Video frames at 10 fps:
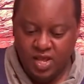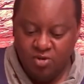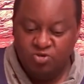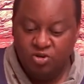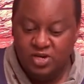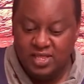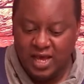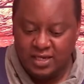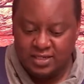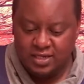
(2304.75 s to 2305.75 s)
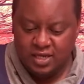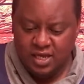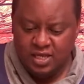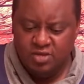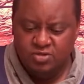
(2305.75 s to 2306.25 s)
Not only that,
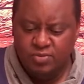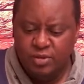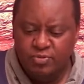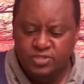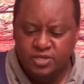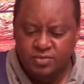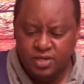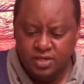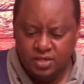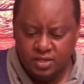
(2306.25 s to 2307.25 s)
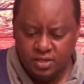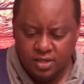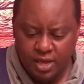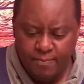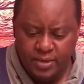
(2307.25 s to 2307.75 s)
kills him and puts him in
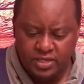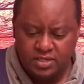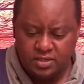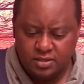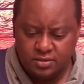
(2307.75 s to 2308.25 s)
a pit.